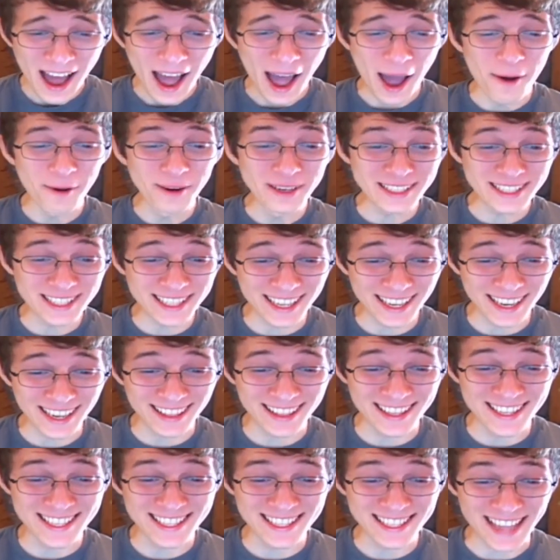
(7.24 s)
I was
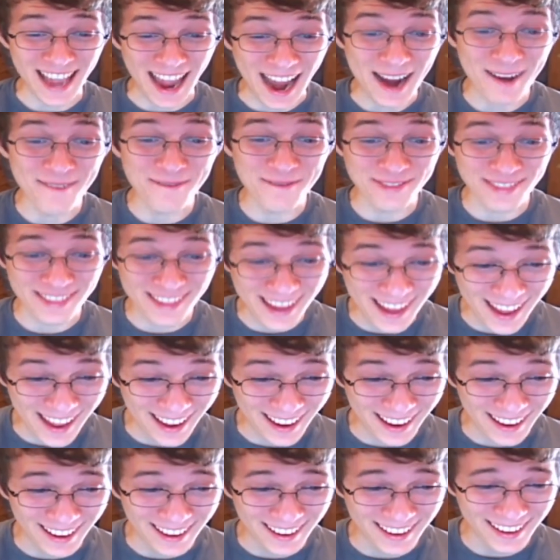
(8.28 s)
thinking the same
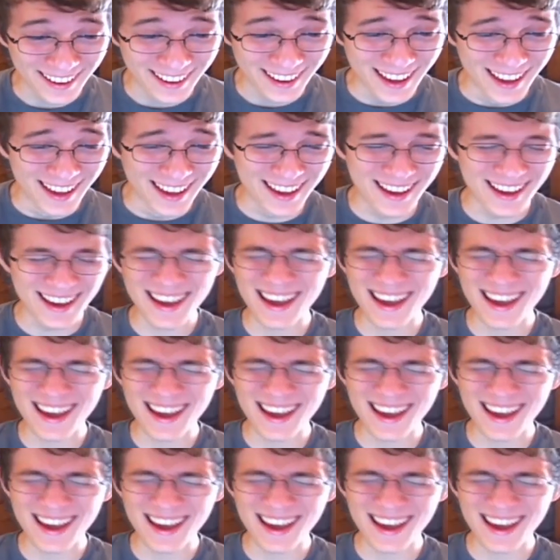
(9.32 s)
thing.